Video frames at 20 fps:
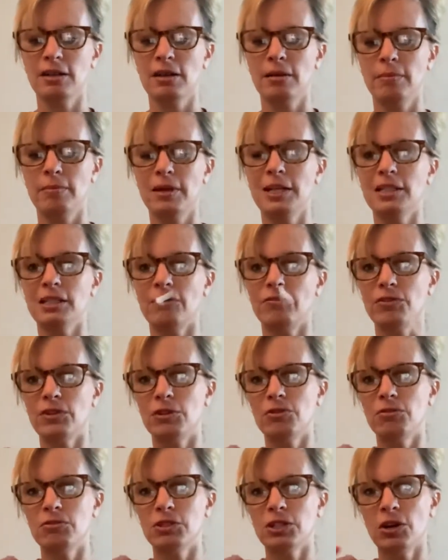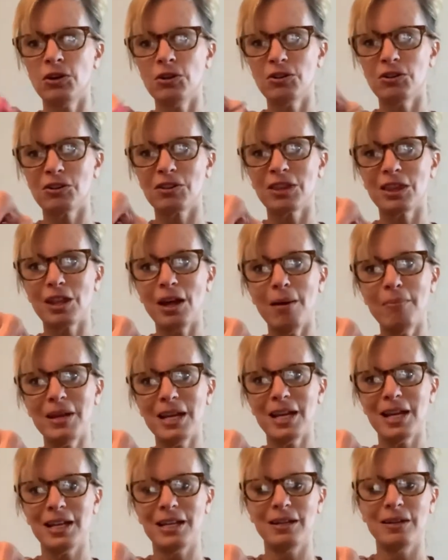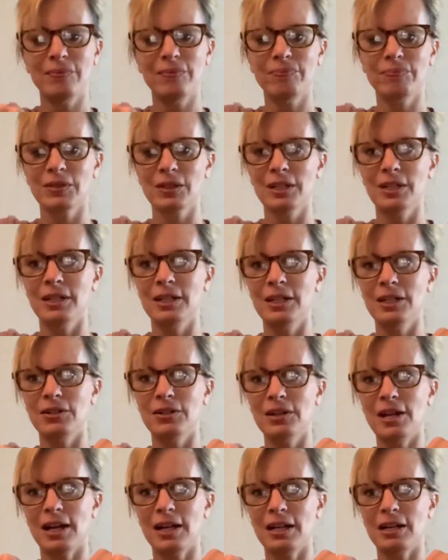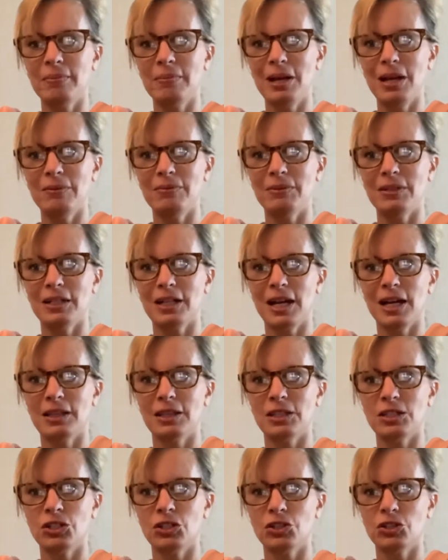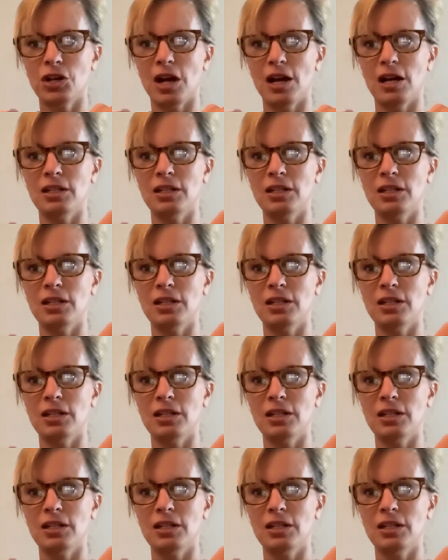because if you turn your thumb in, you're not going to be able to cut the straw.